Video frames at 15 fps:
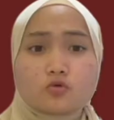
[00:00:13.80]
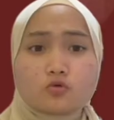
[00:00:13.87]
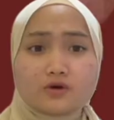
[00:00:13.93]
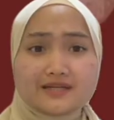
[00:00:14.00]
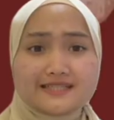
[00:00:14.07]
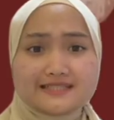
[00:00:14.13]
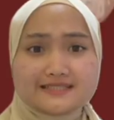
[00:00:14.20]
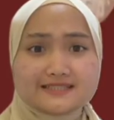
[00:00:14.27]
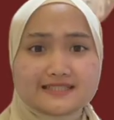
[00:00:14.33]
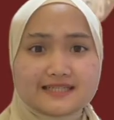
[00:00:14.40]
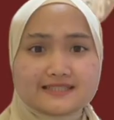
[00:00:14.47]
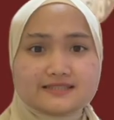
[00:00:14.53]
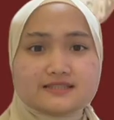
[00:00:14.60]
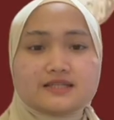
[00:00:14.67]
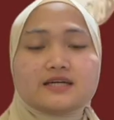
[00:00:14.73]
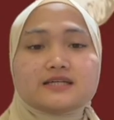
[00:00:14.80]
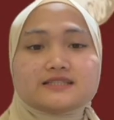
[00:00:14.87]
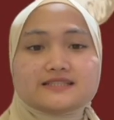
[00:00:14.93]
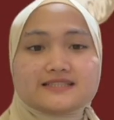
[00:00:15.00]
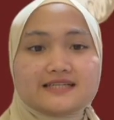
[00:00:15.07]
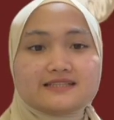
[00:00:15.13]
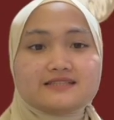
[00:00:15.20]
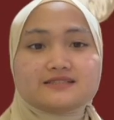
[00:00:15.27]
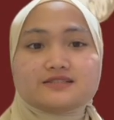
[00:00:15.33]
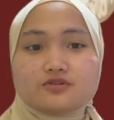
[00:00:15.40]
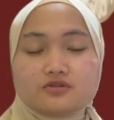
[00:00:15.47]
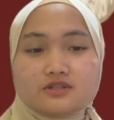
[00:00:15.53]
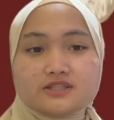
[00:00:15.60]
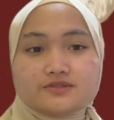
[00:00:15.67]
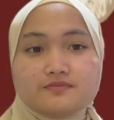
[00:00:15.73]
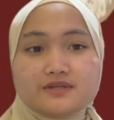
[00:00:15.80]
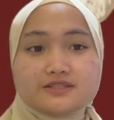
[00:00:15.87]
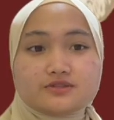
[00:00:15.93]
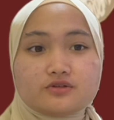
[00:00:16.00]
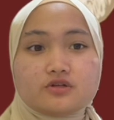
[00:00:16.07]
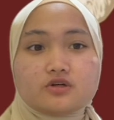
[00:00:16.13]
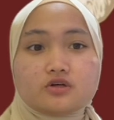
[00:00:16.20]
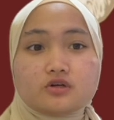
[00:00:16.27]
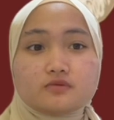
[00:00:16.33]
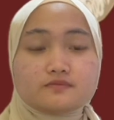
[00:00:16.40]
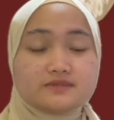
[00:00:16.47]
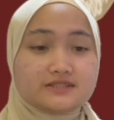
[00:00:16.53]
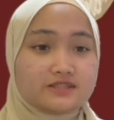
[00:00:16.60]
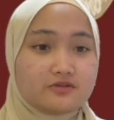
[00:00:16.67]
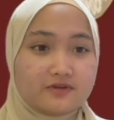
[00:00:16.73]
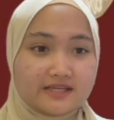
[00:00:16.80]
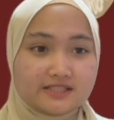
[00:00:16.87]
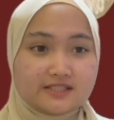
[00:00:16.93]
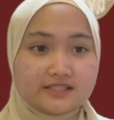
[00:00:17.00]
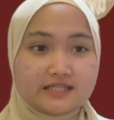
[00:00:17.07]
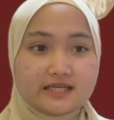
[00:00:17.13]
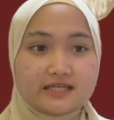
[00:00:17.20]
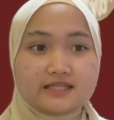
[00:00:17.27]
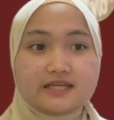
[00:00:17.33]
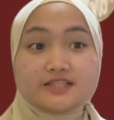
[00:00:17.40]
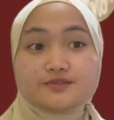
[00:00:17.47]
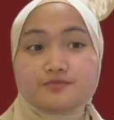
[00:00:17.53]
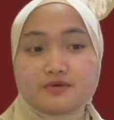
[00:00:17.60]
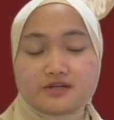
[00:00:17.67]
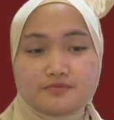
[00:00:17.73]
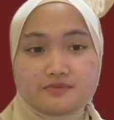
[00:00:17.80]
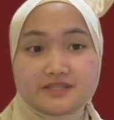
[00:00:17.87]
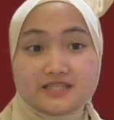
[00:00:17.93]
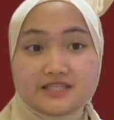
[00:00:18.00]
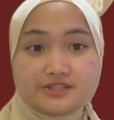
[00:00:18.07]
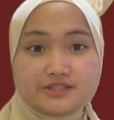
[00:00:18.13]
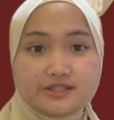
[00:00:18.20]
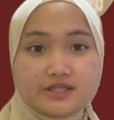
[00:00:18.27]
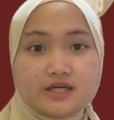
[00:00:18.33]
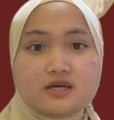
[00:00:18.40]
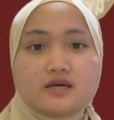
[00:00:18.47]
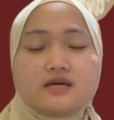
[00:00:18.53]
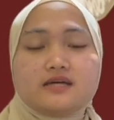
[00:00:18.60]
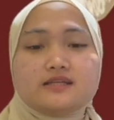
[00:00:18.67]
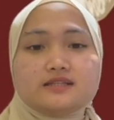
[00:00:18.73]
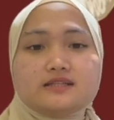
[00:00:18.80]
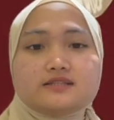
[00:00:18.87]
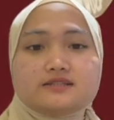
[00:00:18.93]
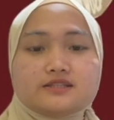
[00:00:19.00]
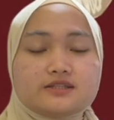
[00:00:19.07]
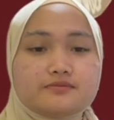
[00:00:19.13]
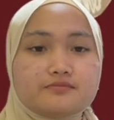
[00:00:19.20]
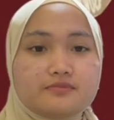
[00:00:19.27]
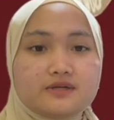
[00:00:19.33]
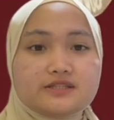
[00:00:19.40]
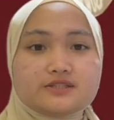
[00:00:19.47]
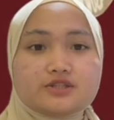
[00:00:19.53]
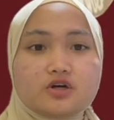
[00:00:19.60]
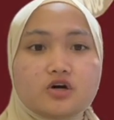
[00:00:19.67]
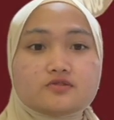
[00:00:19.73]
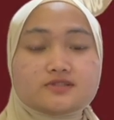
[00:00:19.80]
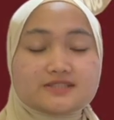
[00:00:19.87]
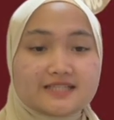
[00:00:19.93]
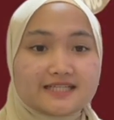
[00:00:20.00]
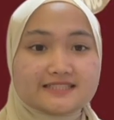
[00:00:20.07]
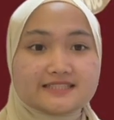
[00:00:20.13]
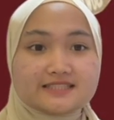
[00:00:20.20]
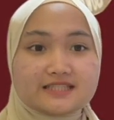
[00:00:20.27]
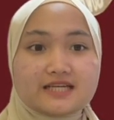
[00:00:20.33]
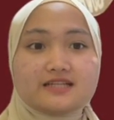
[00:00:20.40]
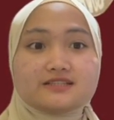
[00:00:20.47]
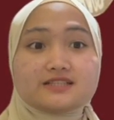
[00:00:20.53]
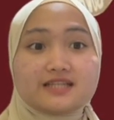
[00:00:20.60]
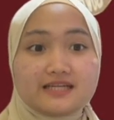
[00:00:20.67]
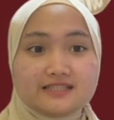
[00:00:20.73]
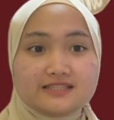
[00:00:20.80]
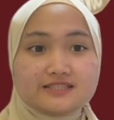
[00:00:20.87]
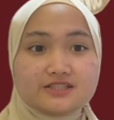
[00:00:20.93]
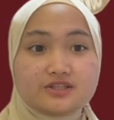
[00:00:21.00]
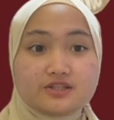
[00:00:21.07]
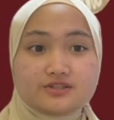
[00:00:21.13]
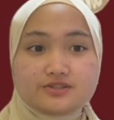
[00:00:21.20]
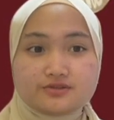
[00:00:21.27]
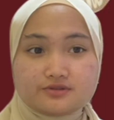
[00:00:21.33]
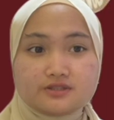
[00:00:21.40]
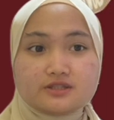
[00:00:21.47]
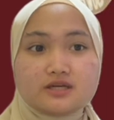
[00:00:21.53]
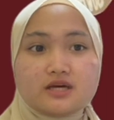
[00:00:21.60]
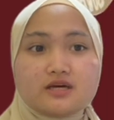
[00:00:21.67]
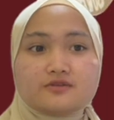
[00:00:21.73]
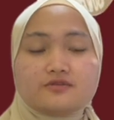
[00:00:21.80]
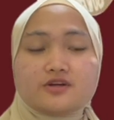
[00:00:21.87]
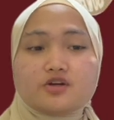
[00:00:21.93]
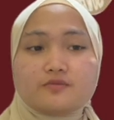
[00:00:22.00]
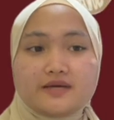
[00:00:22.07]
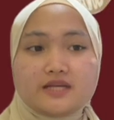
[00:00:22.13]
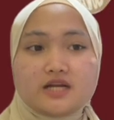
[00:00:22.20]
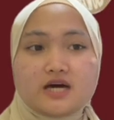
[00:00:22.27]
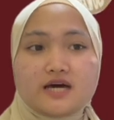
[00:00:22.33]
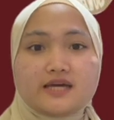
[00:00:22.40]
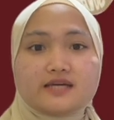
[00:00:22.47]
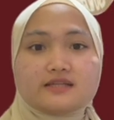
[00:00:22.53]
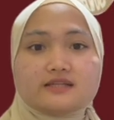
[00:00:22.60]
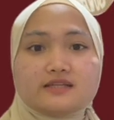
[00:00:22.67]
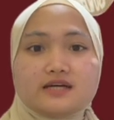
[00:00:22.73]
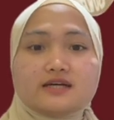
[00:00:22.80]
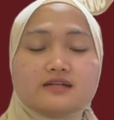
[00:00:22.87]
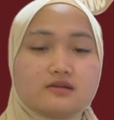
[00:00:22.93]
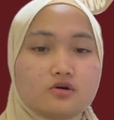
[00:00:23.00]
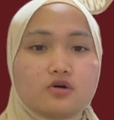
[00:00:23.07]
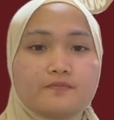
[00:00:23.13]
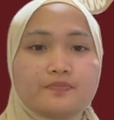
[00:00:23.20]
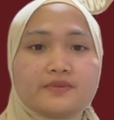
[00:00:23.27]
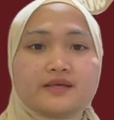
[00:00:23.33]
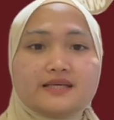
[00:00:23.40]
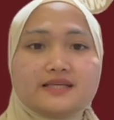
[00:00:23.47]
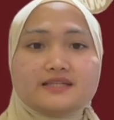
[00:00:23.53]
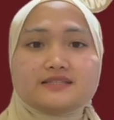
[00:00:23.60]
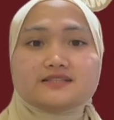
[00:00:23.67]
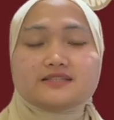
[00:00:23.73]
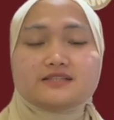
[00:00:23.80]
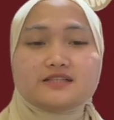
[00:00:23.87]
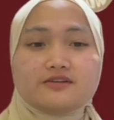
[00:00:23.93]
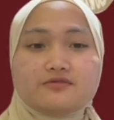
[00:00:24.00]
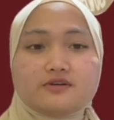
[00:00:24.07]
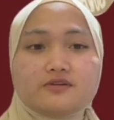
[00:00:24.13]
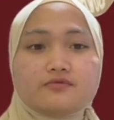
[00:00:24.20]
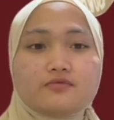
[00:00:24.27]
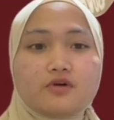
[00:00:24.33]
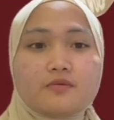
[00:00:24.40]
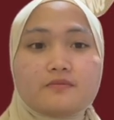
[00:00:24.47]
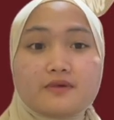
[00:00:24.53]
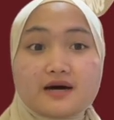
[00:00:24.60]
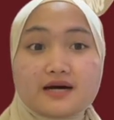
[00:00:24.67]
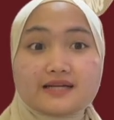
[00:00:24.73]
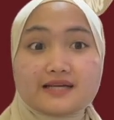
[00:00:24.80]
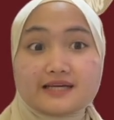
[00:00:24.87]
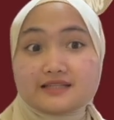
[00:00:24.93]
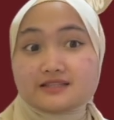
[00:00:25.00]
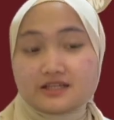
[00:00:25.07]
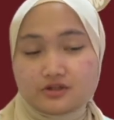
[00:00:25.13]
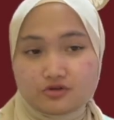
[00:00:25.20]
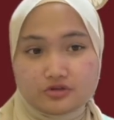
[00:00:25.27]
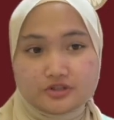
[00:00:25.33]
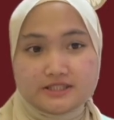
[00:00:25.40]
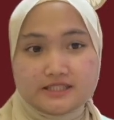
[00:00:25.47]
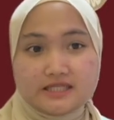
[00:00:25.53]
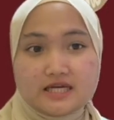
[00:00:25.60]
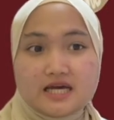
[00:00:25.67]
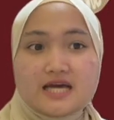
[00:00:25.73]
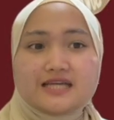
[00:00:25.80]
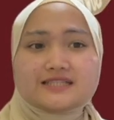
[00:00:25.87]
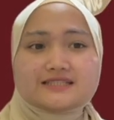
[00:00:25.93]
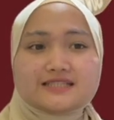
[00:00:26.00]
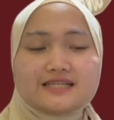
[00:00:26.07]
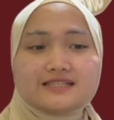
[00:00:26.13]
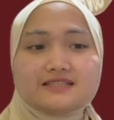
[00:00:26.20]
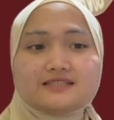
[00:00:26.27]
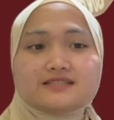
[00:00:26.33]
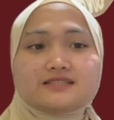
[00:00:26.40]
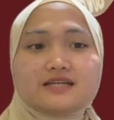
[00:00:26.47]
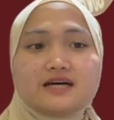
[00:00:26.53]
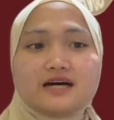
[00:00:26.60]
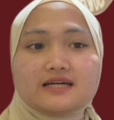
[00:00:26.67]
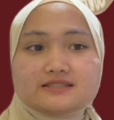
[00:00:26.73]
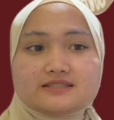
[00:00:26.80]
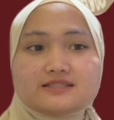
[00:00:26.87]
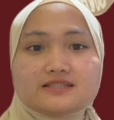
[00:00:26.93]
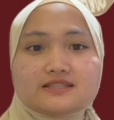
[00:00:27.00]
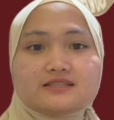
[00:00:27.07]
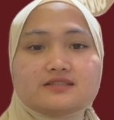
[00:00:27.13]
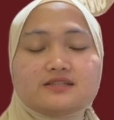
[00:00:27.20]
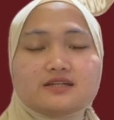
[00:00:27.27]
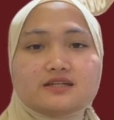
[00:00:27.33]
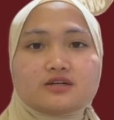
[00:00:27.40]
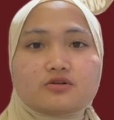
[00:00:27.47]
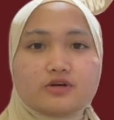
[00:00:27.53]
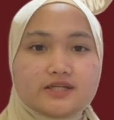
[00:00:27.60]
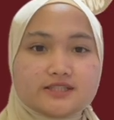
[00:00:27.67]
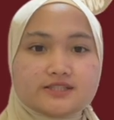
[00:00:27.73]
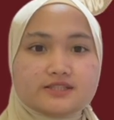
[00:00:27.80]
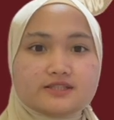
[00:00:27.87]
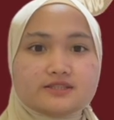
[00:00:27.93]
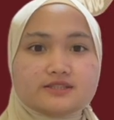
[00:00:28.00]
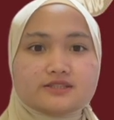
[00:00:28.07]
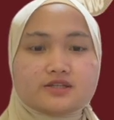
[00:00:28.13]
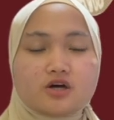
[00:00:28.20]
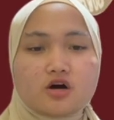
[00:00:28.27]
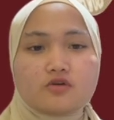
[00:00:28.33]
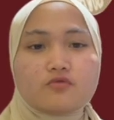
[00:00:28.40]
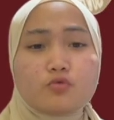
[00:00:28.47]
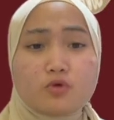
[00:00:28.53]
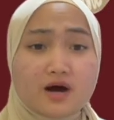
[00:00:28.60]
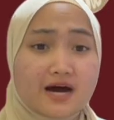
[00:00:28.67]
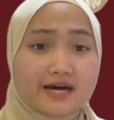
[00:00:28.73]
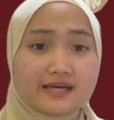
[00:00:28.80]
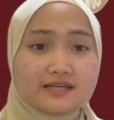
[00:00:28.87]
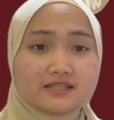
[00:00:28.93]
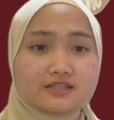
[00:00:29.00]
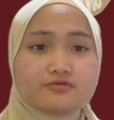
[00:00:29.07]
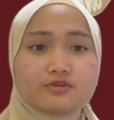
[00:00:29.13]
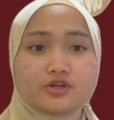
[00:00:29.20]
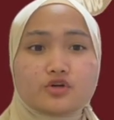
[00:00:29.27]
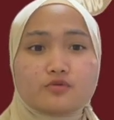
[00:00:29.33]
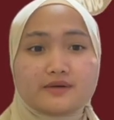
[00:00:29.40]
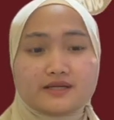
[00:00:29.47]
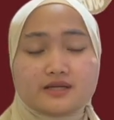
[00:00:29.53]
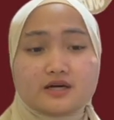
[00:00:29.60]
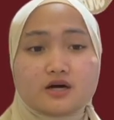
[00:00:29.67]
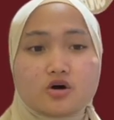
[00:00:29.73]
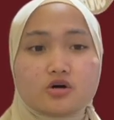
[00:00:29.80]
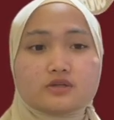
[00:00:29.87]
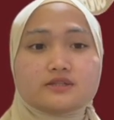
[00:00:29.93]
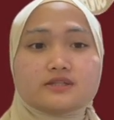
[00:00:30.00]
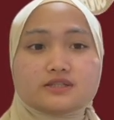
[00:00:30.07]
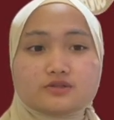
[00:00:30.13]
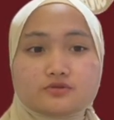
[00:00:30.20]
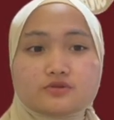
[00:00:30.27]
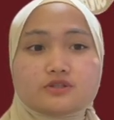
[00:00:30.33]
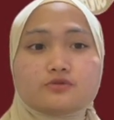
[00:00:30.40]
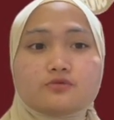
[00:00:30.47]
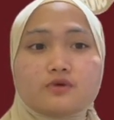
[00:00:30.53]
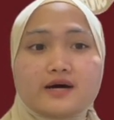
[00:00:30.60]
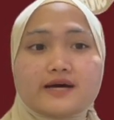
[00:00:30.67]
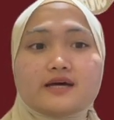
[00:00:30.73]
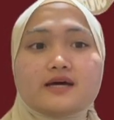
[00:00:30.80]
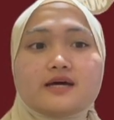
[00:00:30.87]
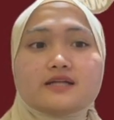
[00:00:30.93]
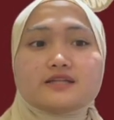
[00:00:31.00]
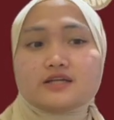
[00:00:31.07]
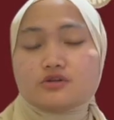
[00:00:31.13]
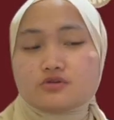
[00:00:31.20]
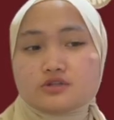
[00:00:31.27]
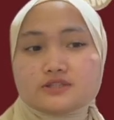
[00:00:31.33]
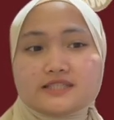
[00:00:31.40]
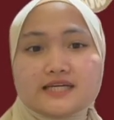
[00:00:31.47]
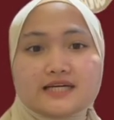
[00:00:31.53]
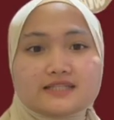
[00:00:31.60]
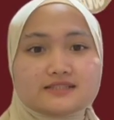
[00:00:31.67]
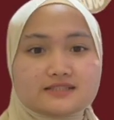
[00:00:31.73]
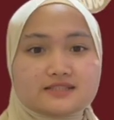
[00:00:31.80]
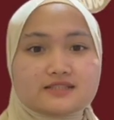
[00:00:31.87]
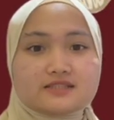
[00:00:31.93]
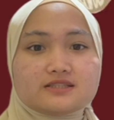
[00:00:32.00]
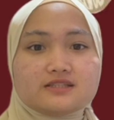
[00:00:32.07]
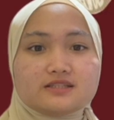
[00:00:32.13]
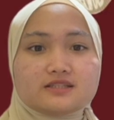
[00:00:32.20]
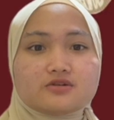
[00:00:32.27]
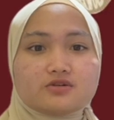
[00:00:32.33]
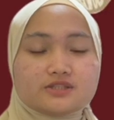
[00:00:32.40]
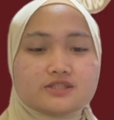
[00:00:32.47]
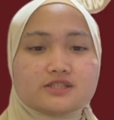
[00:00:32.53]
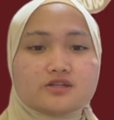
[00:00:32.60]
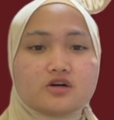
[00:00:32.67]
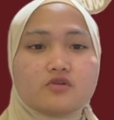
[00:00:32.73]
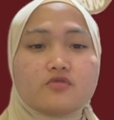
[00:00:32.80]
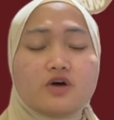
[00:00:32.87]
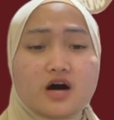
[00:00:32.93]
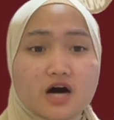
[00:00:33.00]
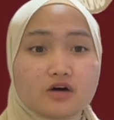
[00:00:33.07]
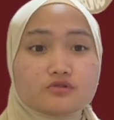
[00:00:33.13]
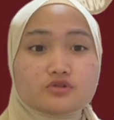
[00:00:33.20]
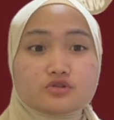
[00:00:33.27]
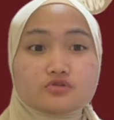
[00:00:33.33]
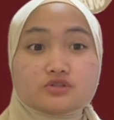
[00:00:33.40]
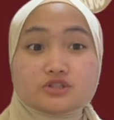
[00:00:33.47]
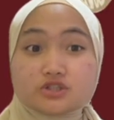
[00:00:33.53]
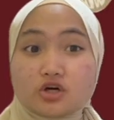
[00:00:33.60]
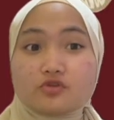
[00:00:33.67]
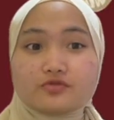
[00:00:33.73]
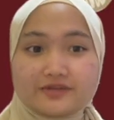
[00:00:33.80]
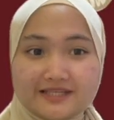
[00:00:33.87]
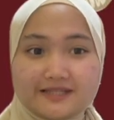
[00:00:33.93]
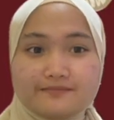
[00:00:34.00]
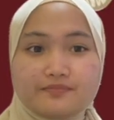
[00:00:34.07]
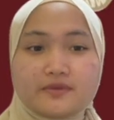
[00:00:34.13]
What is science? Science is knowledge based on observation and experimentation. It is a branch of science that studies natural phenomena and their law. It is different from art and technology. Science answers the questions of why a phenomena occurs, while technology answers the question of how to solve it.